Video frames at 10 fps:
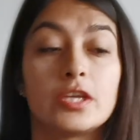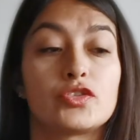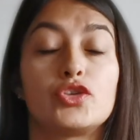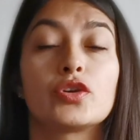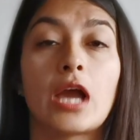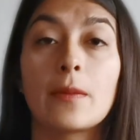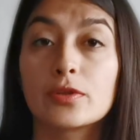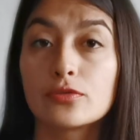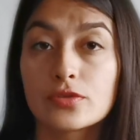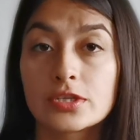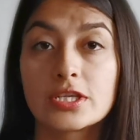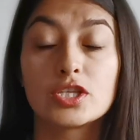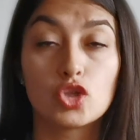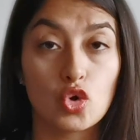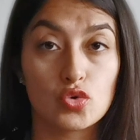It took absolutely
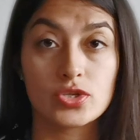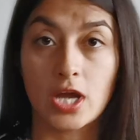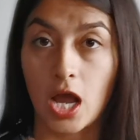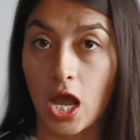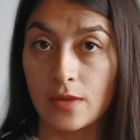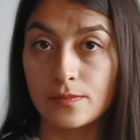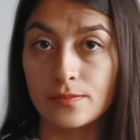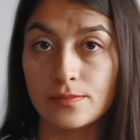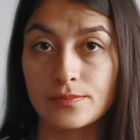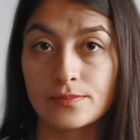no time.